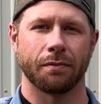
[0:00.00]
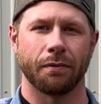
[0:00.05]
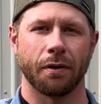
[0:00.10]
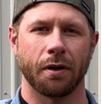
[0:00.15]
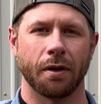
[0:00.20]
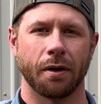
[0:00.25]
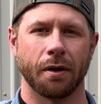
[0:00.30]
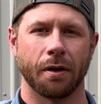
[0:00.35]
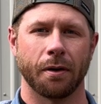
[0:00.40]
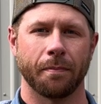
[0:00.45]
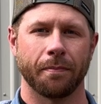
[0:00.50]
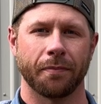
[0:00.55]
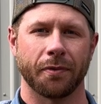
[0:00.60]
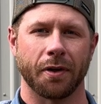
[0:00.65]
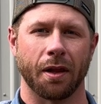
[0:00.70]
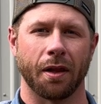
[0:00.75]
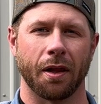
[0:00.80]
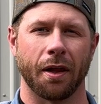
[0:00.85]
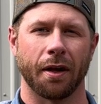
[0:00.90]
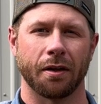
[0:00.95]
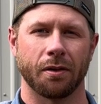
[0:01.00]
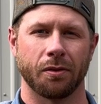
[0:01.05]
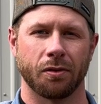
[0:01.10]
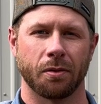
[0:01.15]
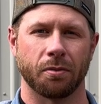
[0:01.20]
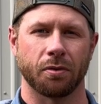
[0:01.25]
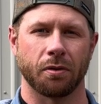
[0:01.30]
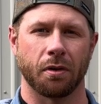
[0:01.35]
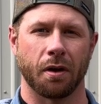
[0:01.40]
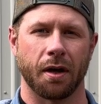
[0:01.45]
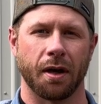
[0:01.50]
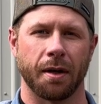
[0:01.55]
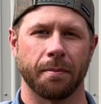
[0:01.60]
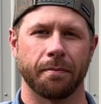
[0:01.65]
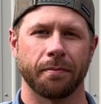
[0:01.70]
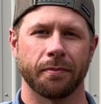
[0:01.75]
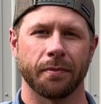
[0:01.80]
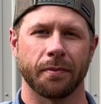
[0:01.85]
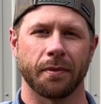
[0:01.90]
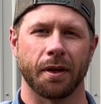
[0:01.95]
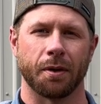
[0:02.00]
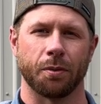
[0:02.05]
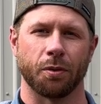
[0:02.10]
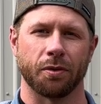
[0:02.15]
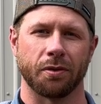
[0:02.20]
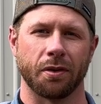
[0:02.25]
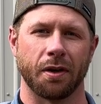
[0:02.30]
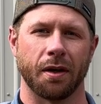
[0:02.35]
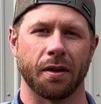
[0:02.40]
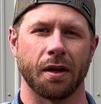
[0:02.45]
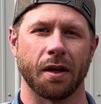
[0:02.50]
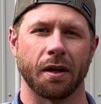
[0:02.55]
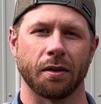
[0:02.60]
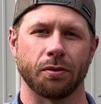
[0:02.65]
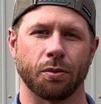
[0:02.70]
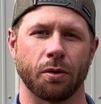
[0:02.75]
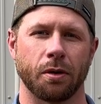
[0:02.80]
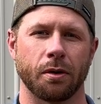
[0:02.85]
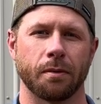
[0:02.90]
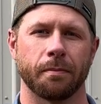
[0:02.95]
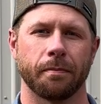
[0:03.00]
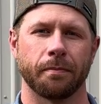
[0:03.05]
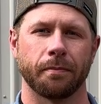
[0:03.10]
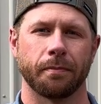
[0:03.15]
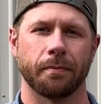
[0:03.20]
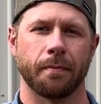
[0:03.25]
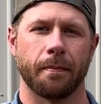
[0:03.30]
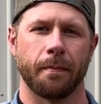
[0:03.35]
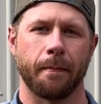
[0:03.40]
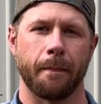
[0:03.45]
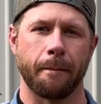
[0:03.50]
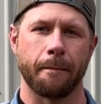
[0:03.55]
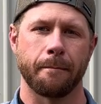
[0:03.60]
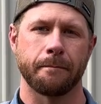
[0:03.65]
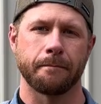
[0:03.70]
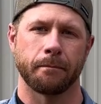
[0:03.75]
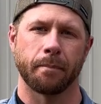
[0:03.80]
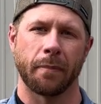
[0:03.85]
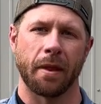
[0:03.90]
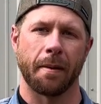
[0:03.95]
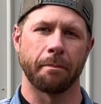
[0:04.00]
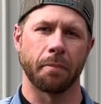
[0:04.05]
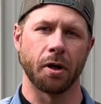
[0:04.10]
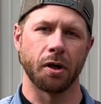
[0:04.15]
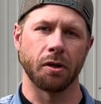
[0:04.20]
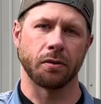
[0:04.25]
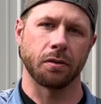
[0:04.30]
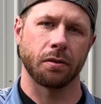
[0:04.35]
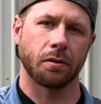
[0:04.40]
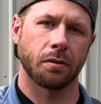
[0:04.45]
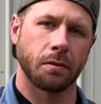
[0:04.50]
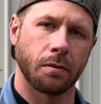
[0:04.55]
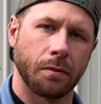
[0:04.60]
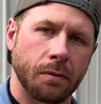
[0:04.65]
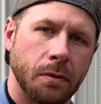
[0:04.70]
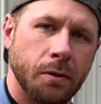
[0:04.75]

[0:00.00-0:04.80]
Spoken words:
video, like and subscribe, and we'll see you on the next one. Peace.